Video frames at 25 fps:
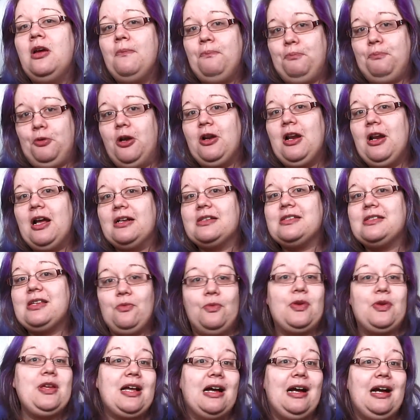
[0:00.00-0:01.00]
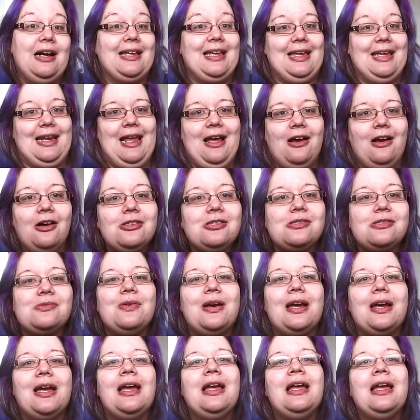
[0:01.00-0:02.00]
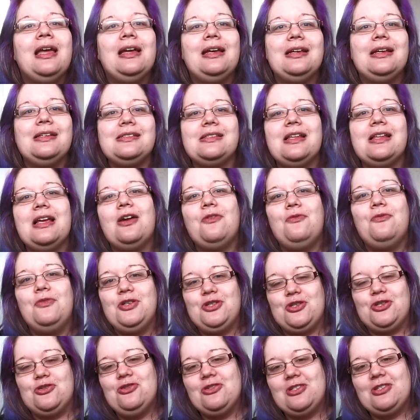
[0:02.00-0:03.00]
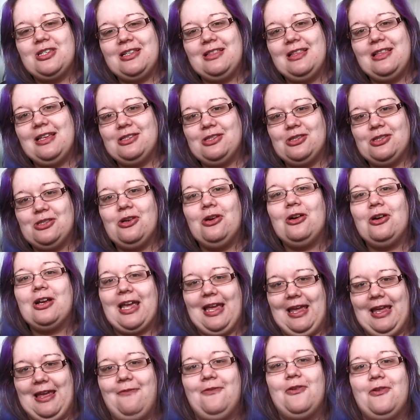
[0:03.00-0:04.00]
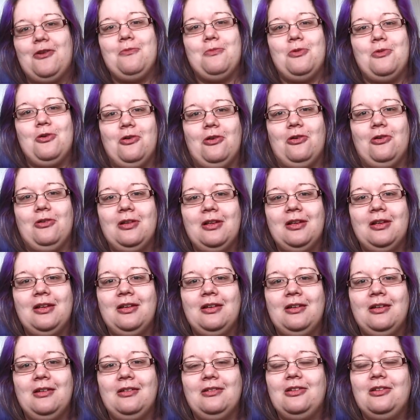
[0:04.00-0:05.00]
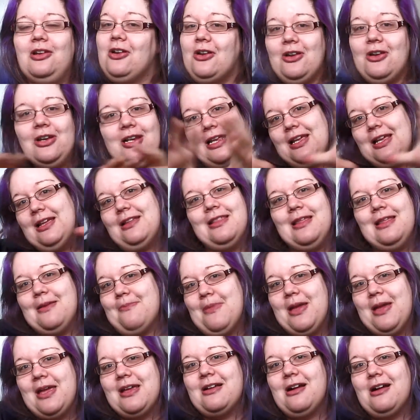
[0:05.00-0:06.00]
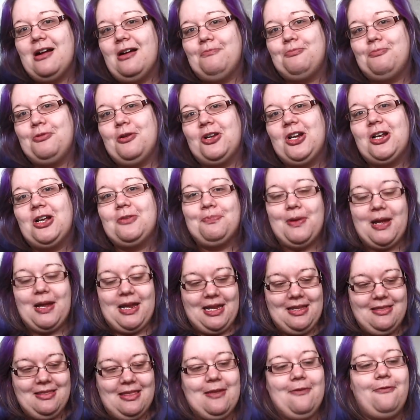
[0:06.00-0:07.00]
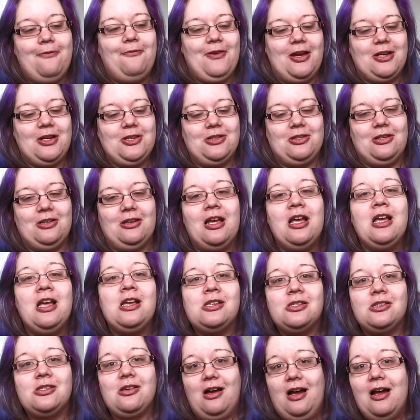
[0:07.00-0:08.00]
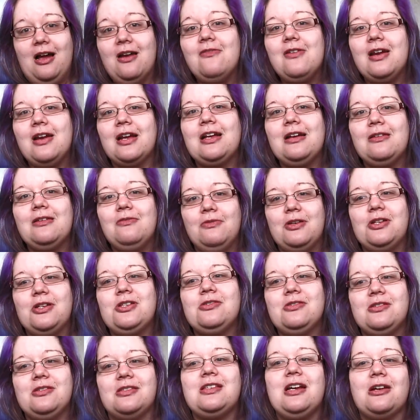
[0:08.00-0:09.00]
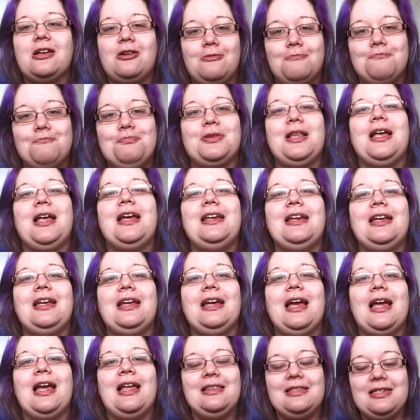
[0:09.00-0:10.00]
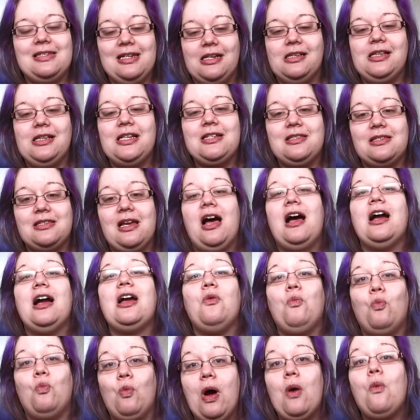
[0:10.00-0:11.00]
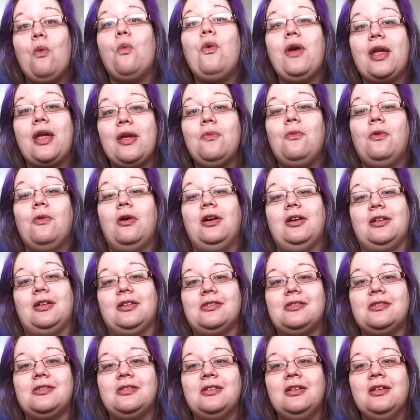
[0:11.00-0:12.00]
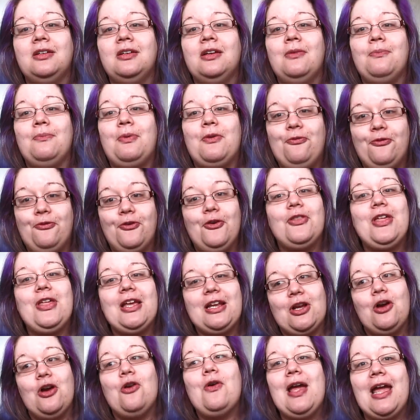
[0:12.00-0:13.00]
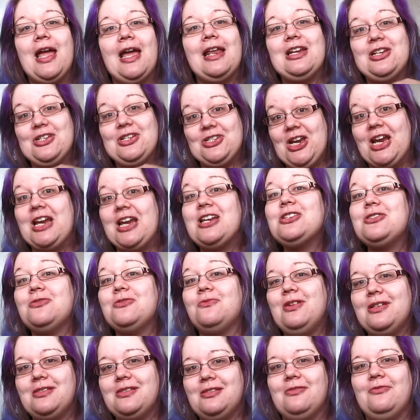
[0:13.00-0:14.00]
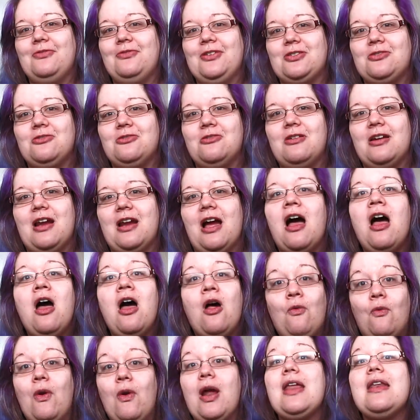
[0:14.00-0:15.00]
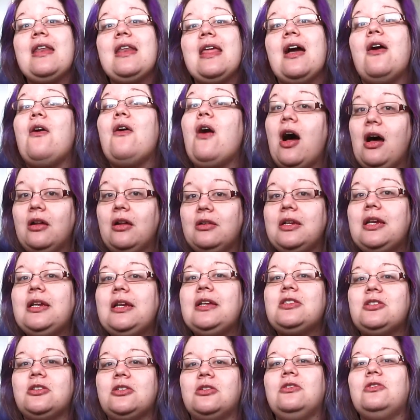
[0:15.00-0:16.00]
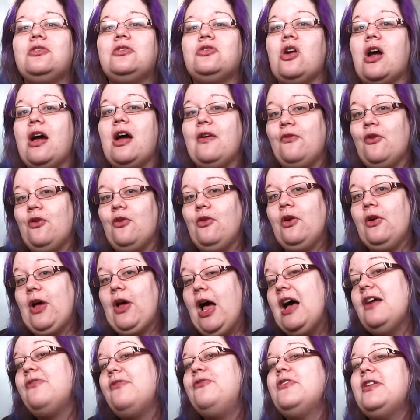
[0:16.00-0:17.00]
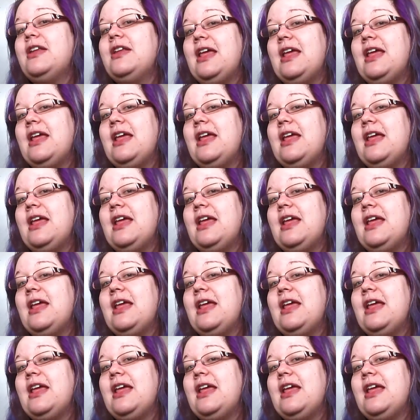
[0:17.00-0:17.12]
products that we can't get elsewhere, is now reducing their stock even more. Not only in their makeup product, but in their fashion. So I reckon we should start complaining and telling Target what we want before they go ahead and change the rest of Victoria. Right now, I'll need to drive half an